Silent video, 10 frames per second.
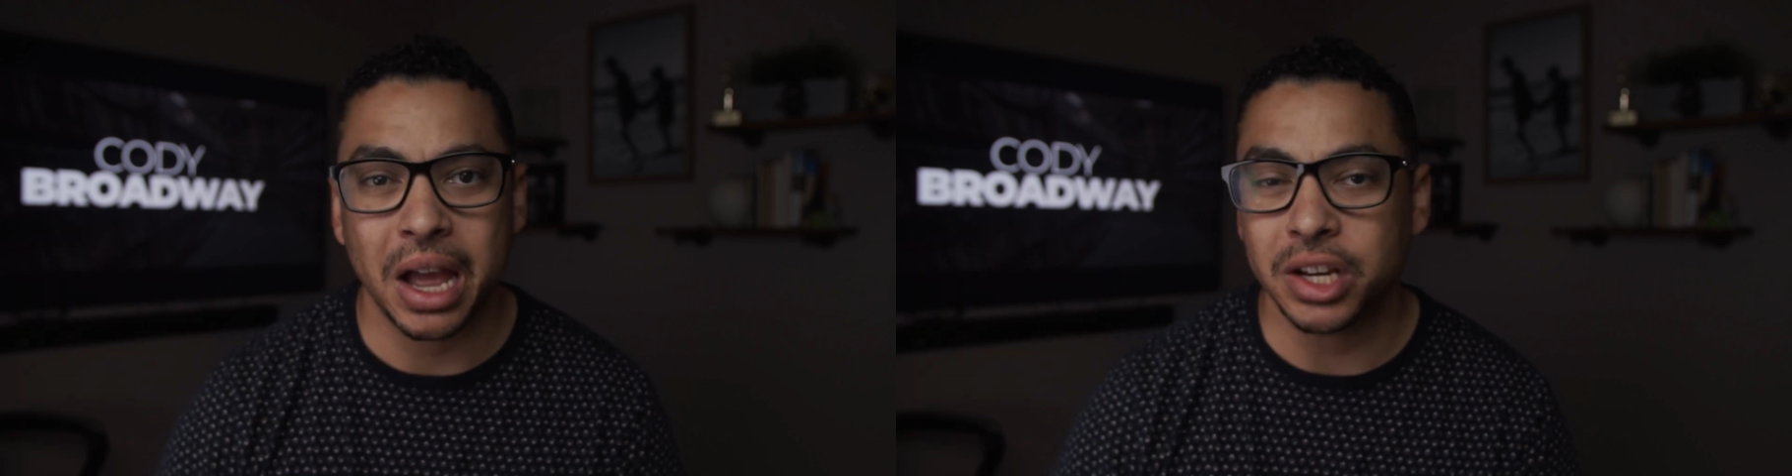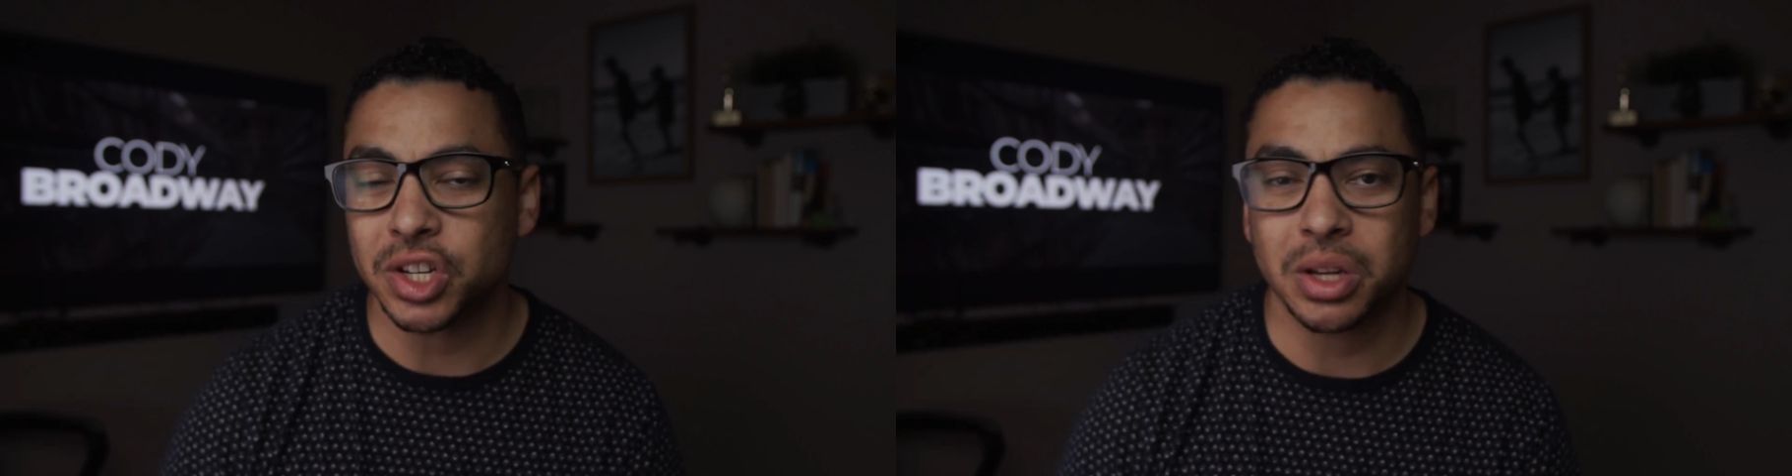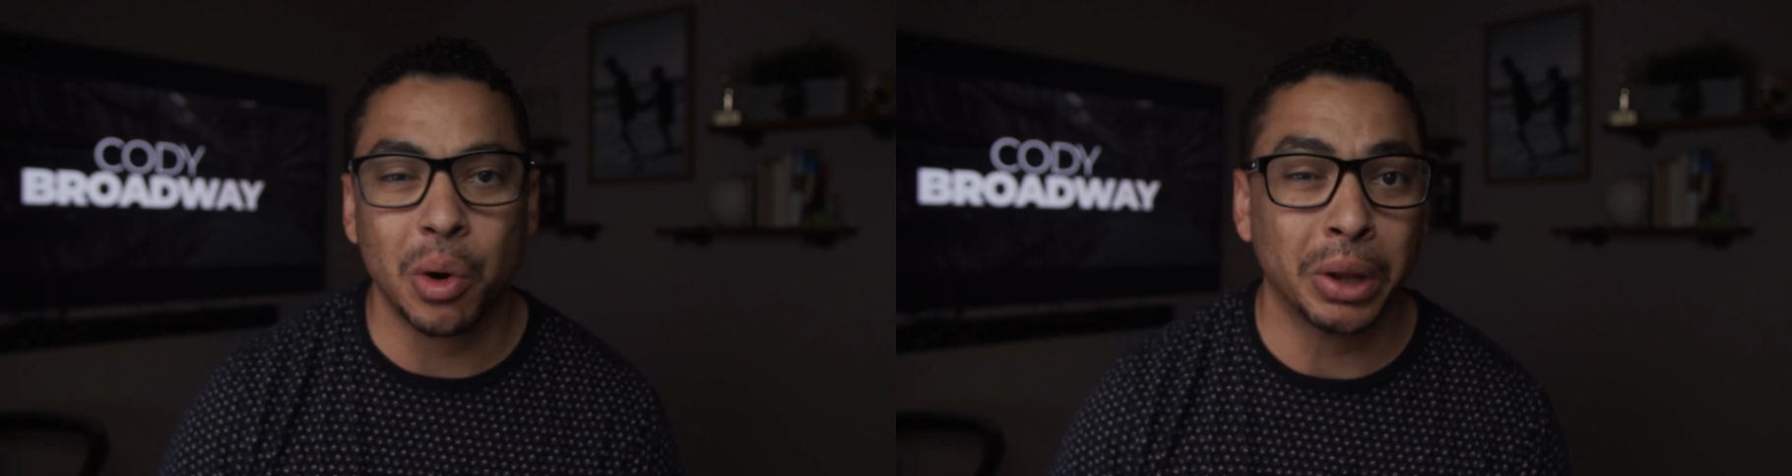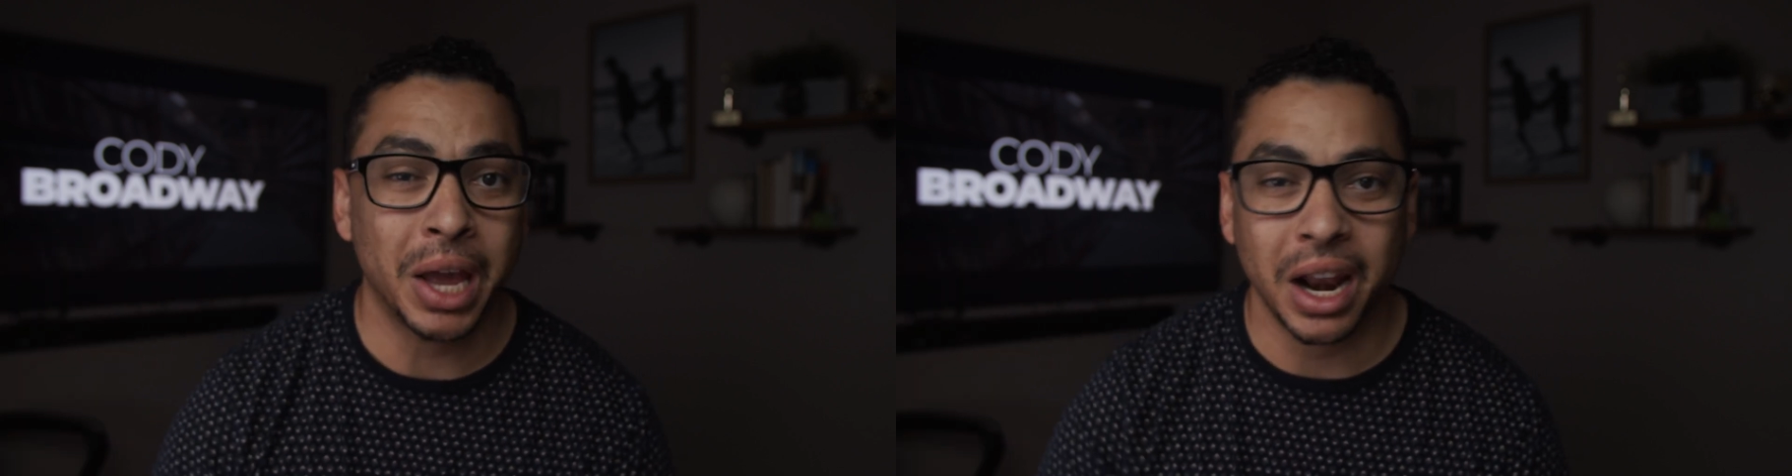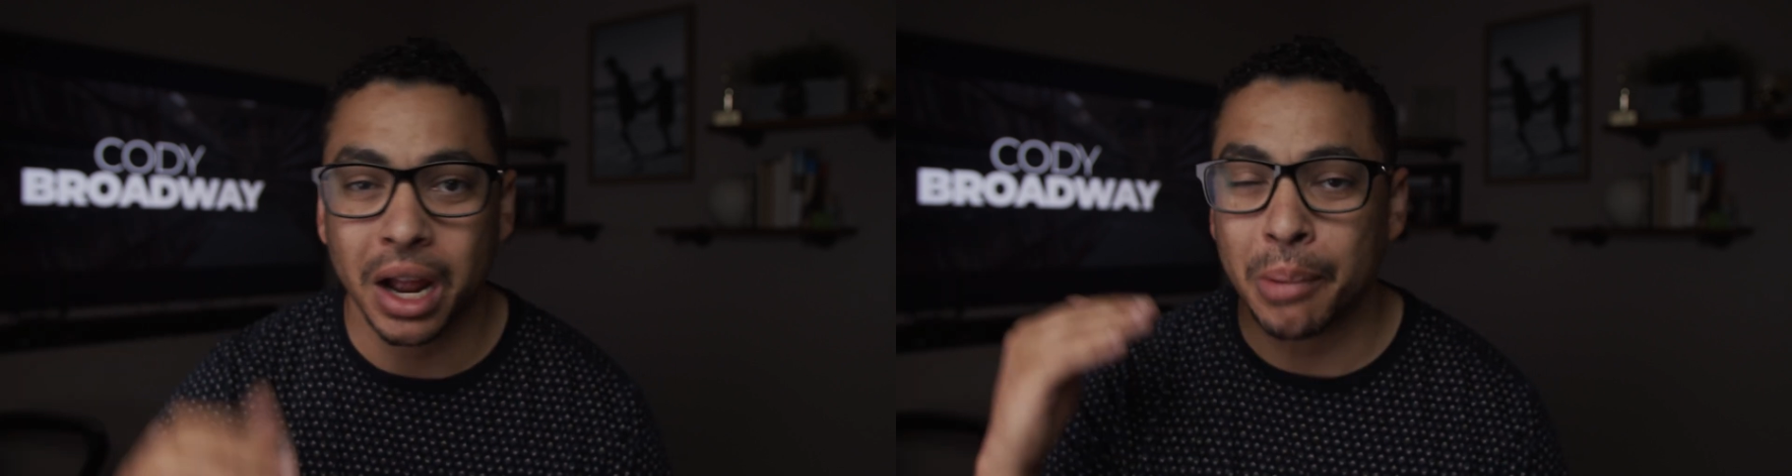I just only
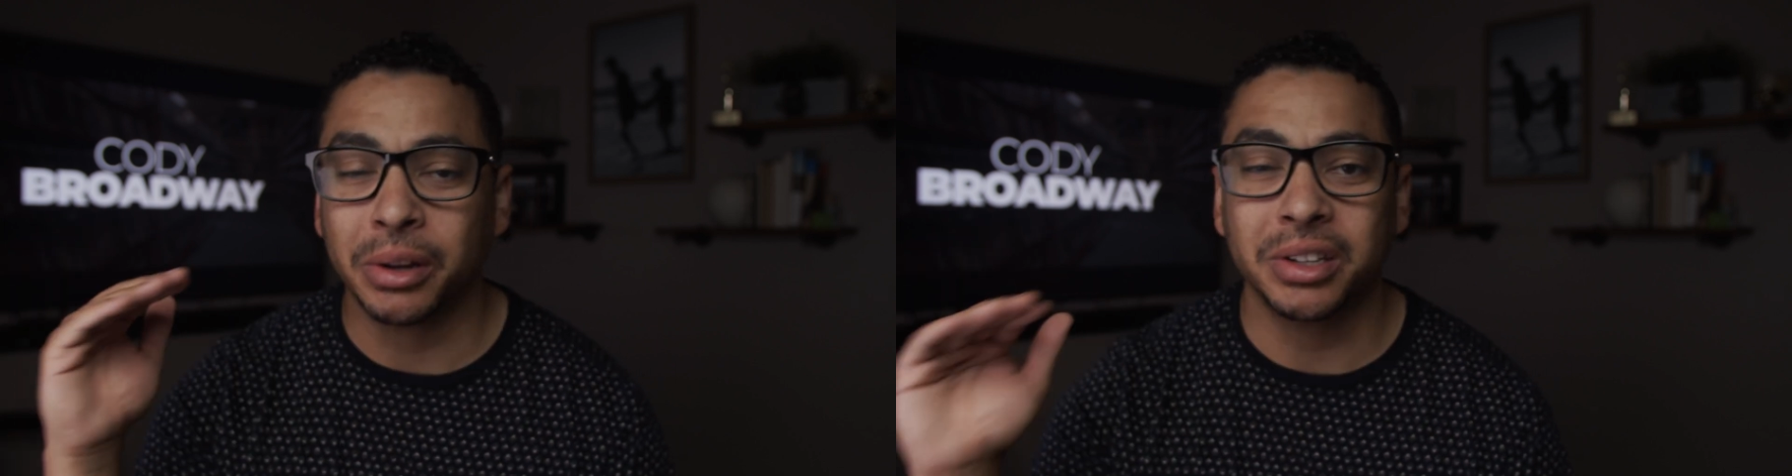had a couple of